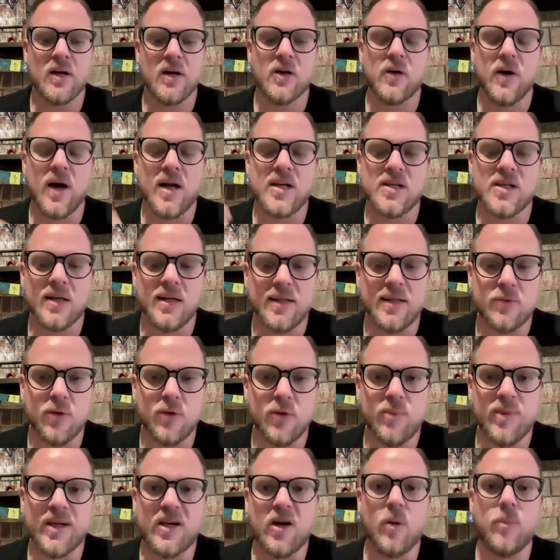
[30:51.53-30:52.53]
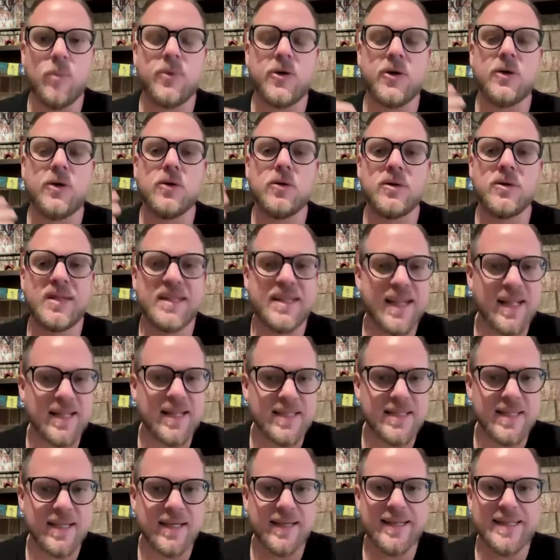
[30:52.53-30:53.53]
Gradually it will become,
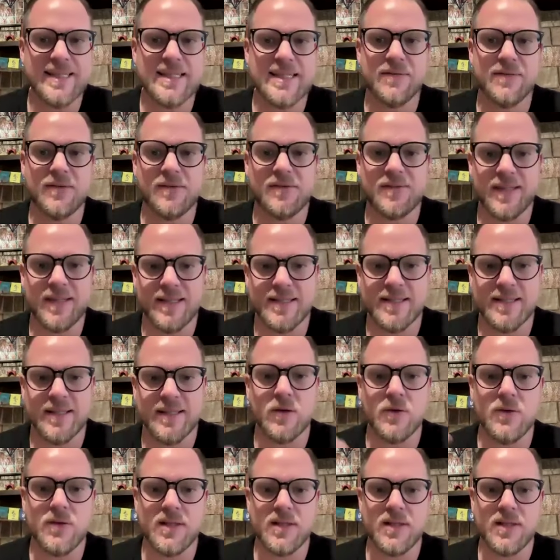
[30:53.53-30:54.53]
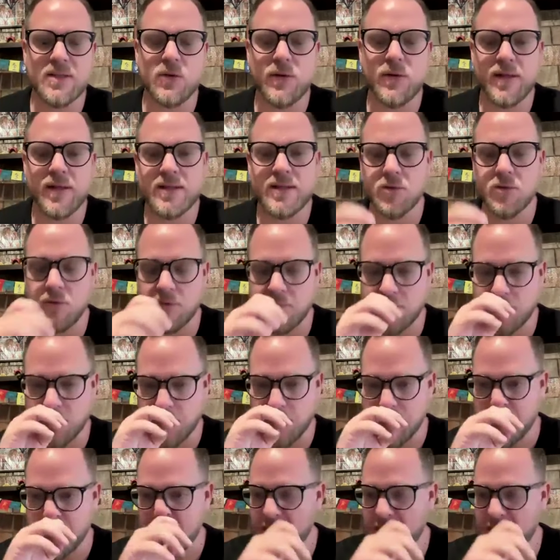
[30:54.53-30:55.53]
10 seconds, 15 seconds, and so on and so
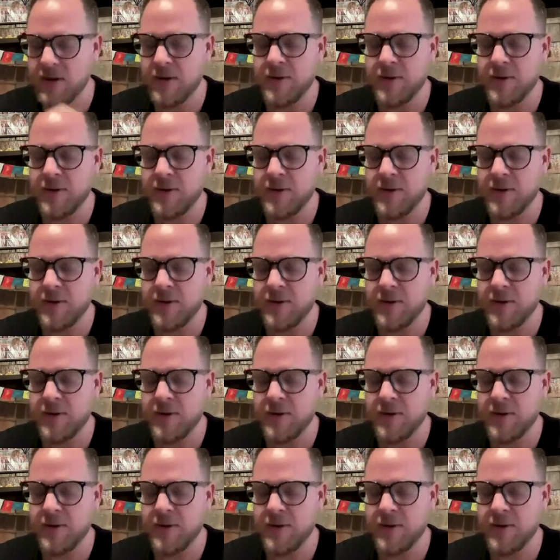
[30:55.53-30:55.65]
forth.